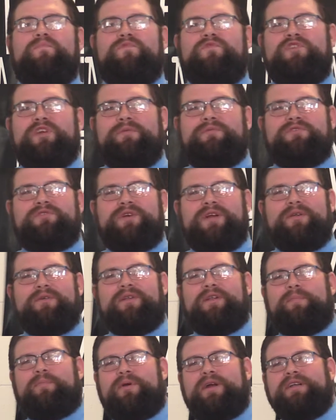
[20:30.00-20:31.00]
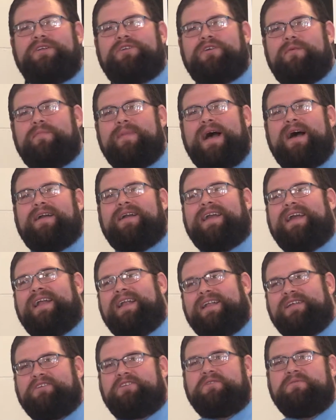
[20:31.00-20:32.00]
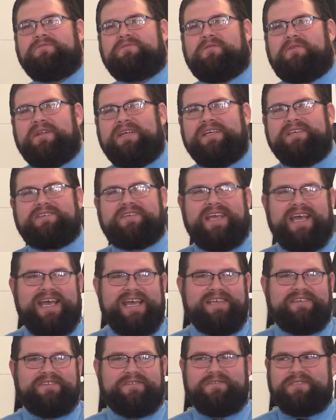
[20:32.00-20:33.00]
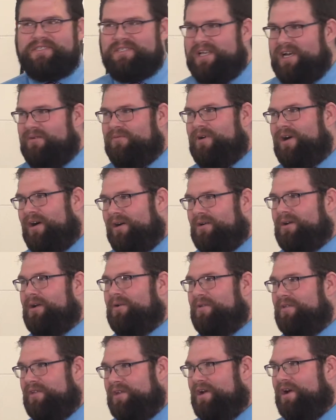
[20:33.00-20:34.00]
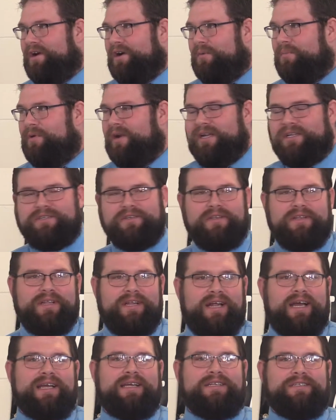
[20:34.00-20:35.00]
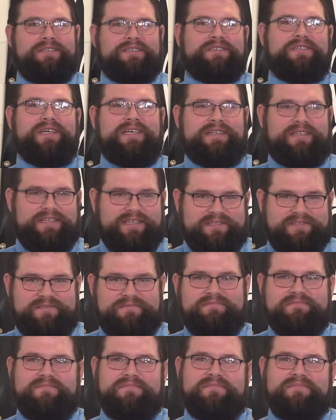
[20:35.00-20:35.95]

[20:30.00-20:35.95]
she was drilling the preacher about getting it. She was on his case, and she thought, well, I'll go to the younger preacher, and then I can just get this